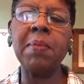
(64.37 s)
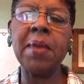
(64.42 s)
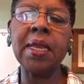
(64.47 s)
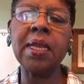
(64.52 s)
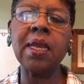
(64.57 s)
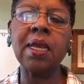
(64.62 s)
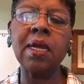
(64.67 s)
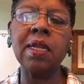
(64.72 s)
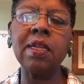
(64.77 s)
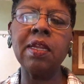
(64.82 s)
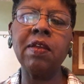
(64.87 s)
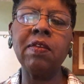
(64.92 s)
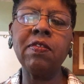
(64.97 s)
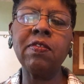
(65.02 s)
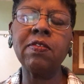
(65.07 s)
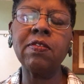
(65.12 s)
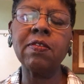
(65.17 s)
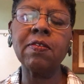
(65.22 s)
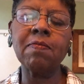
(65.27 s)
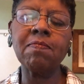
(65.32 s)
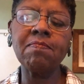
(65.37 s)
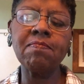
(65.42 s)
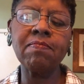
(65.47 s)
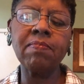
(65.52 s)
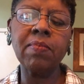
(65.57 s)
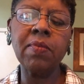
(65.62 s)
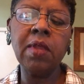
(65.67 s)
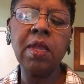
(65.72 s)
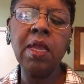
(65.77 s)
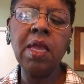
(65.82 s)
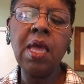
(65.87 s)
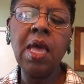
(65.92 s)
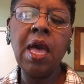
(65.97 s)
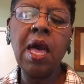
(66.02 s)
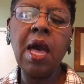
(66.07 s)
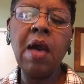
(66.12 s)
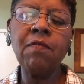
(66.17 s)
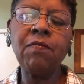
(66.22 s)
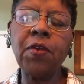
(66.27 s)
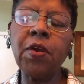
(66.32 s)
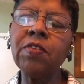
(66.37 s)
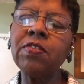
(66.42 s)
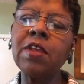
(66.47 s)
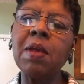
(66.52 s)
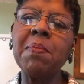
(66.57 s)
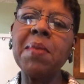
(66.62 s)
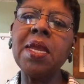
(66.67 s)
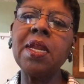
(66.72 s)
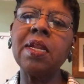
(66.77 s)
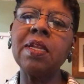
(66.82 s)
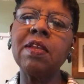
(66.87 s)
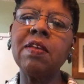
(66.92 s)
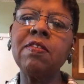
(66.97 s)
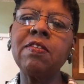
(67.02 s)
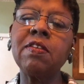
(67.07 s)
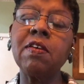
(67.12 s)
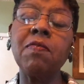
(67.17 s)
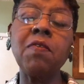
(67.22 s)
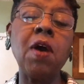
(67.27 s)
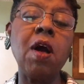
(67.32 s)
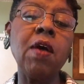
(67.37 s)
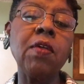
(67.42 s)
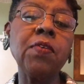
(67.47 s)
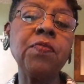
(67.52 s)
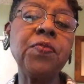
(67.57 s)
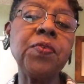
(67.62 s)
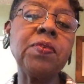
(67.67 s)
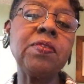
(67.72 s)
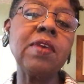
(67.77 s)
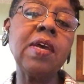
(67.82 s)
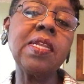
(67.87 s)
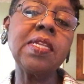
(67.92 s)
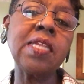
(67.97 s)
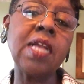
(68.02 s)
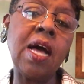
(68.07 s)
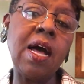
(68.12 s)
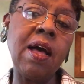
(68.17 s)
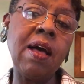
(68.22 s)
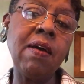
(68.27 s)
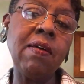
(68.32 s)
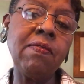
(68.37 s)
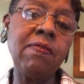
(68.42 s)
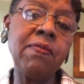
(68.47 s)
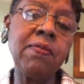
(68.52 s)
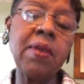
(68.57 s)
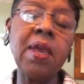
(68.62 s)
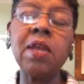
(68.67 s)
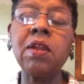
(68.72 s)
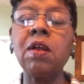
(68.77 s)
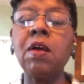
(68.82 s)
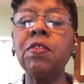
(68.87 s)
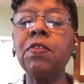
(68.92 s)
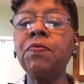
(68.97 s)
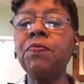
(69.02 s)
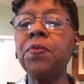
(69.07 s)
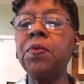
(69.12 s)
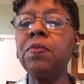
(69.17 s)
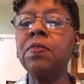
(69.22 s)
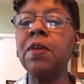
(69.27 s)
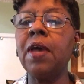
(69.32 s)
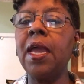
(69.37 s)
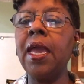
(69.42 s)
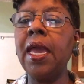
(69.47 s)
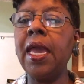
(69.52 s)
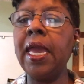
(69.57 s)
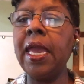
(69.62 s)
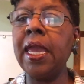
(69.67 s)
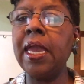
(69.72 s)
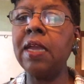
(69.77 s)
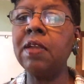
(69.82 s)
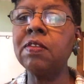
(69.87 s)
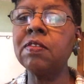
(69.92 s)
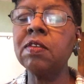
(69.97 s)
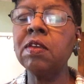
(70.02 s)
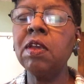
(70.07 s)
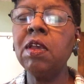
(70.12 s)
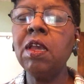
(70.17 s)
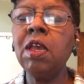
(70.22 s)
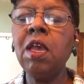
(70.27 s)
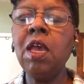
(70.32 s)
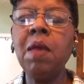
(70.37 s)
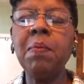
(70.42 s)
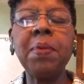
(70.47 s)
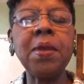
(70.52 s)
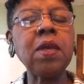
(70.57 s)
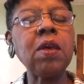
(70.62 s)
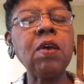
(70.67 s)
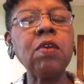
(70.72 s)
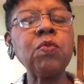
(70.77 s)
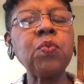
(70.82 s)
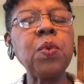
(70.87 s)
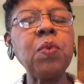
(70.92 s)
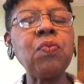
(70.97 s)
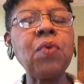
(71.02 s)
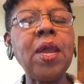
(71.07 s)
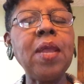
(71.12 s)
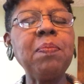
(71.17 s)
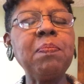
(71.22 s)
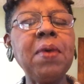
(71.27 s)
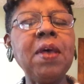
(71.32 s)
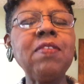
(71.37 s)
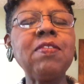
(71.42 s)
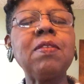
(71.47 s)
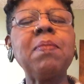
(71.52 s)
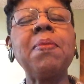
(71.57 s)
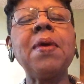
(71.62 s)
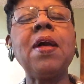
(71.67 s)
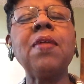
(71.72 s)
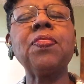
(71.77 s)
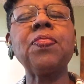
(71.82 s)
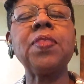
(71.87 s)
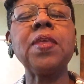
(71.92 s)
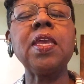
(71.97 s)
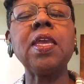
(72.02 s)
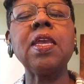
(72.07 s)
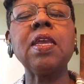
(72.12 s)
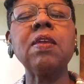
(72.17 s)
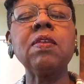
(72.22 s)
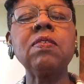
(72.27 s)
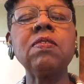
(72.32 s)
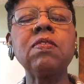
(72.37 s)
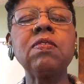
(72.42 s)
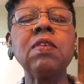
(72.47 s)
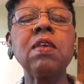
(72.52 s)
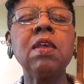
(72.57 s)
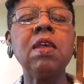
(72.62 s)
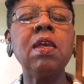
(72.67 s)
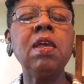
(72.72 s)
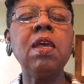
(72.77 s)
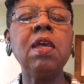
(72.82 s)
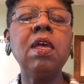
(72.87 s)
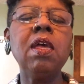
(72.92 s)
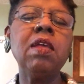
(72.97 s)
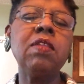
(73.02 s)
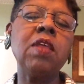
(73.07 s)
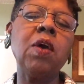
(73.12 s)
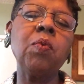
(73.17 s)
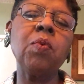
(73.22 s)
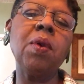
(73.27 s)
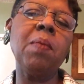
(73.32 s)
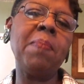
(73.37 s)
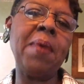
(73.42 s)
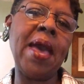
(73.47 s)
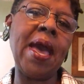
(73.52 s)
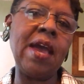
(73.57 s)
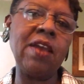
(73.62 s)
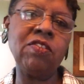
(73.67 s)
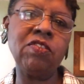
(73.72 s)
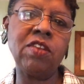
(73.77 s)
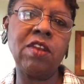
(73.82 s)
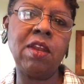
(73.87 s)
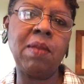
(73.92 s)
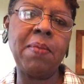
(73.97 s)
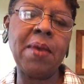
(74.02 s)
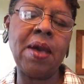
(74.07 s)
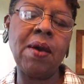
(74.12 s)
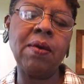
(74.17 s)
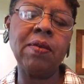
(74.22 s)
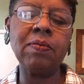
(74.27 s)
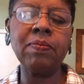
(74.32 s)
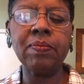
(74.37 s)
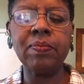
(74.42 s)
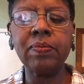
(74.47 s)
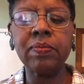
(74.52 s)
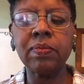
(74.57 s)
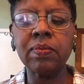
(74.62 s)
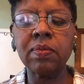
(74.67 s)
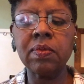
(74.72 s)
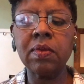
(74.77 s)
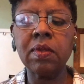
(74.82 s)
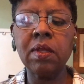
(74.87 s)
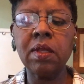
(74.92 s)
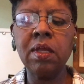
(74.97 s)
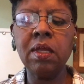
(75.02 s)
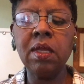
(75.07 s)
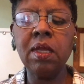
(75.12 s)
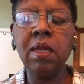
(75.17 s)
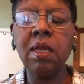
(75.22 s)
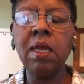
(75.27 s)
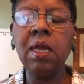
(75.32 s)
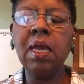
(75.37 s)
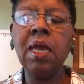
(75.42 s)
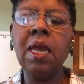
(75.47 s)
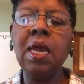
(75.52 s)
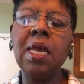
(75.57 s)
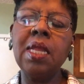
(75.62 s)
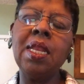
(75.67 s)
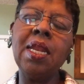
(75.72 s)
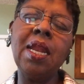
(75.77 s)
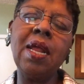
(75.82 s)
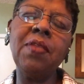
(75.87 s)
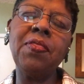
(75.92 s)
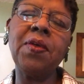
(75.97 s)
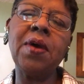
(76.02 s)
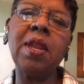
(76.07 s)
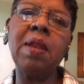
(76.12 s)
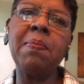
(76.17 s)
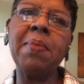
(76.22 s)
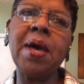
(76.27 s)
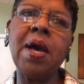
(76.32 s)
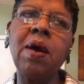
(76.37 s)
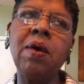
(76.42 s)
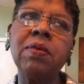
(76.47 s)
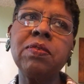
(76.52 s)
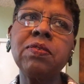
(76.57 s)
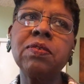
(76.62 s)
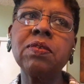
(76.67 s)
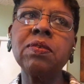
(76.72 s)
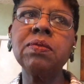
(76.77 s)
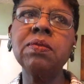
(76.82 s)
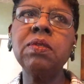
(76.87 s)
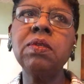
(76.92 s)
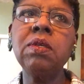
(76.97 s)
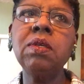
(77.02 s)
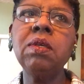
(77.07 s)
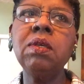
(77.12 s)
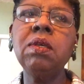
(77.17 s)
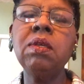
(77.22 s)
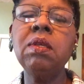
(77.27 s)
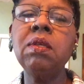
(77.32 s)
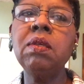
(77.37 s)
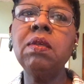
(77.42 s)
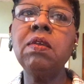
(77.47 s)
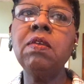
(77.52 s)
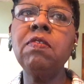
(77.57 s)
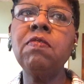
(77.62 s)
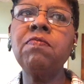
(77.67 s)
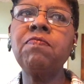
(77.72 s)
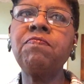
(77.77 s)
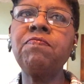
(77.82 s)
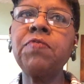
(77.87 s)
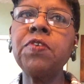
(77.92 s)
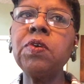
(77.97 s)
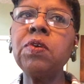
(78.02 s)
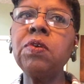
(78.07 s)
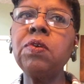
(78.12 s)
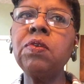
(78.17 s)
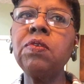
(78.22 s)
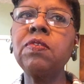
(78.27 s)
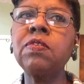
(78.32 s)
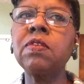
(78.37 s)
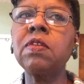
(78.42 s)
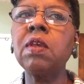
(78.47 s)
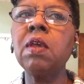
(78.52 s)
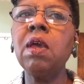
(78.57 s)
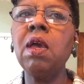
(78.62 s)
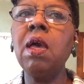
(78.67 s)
making lists. First, I made a list of all the foods I love and all the foods I hate because we write best about things that we're passionate about. And then I thought about foods